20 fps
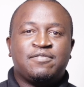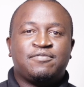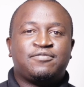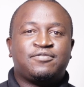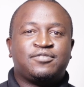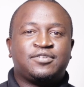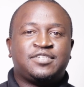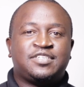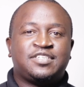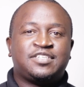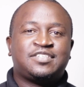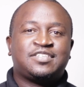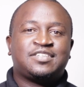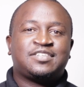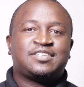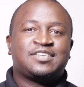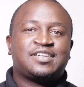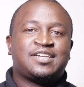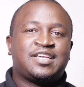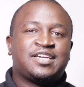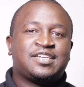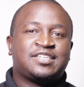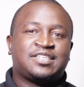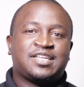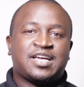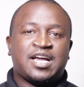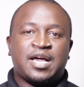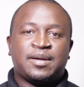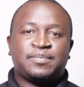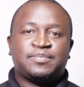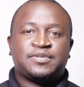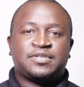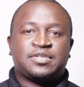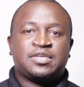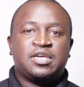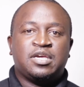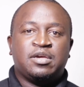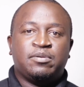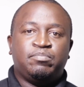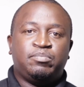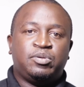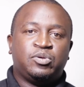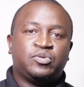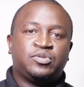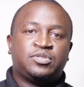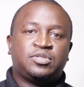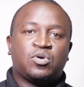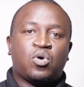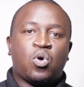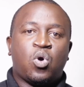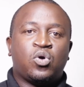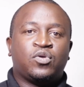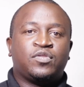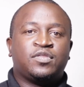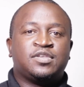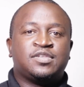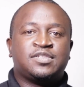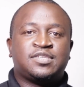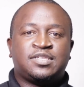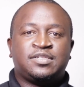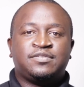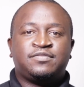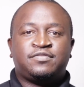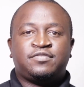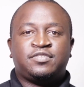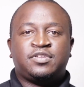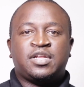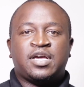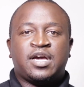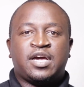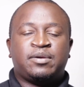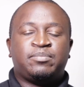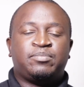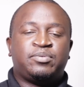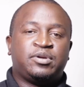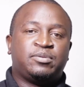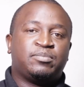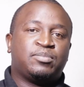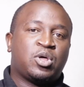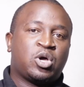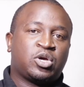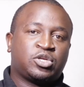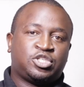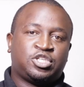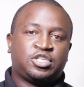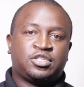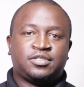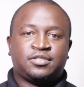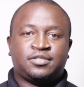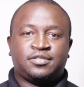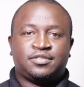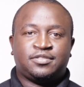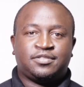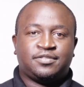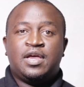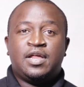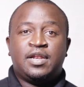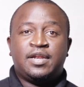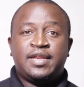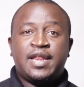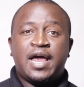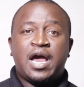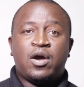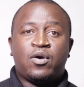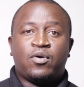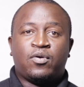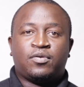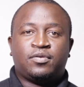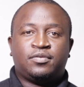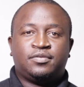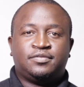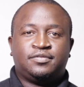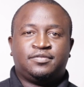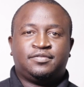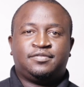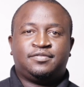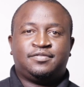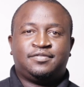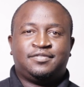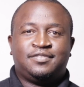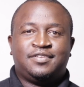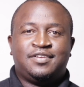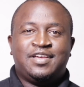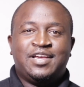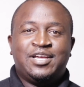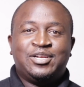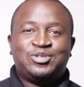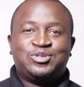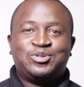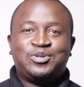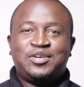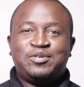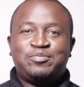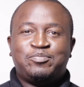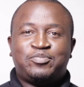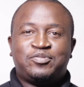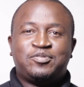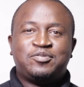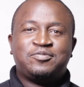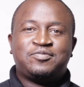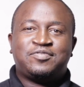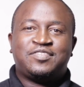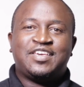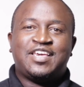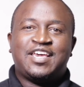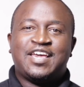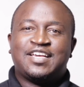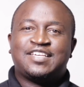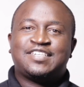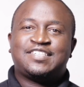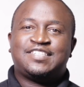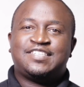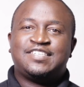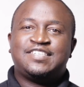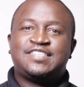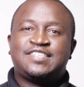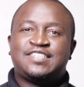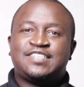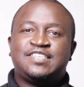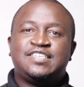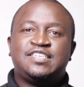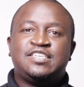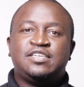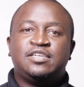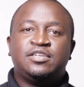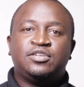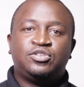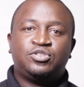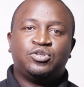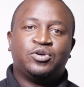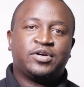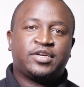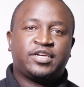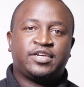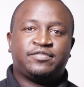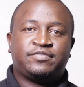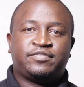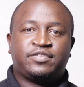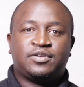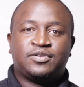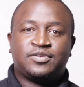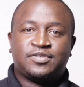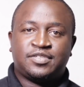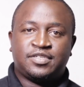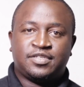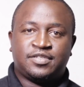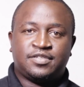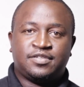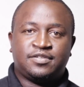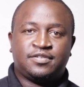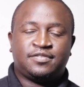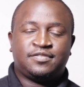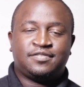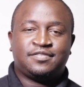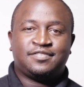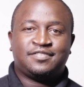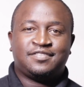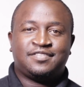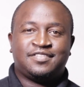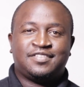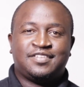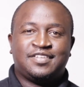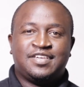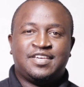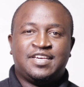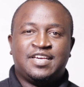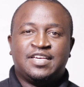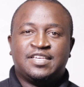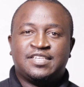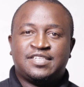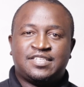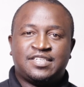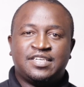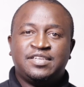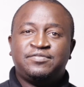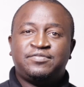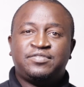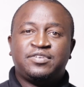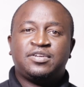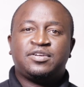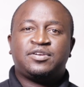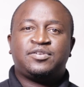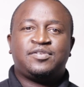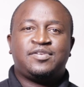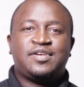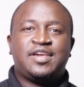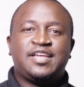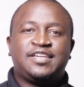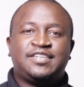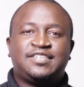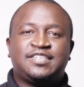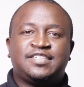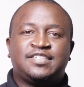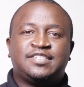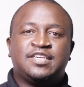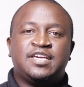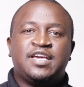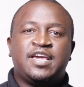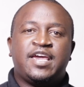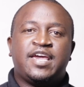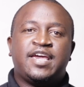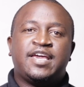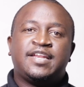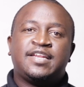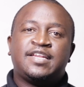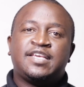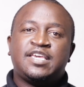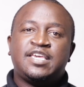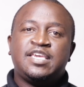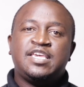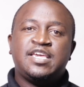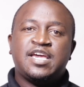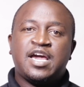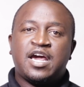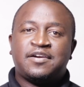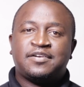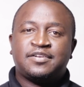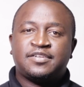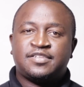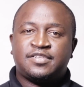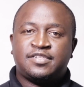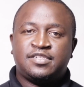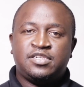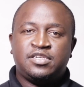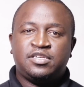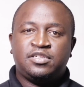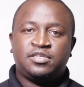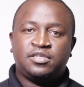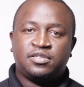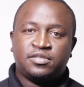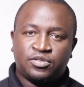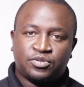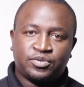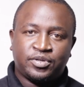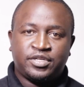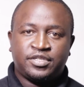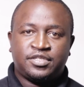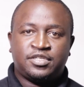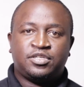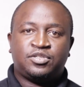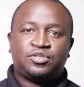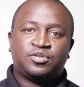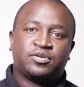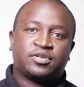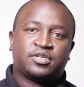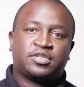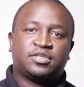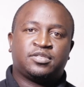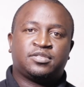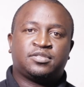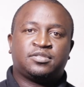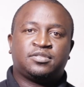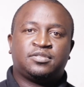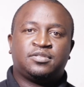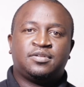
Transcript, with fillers: for decentralized apps built on the Xinfin hybrid blockchain. Now, to improve the X D C token velocity, Xinfin created an E R C twenty token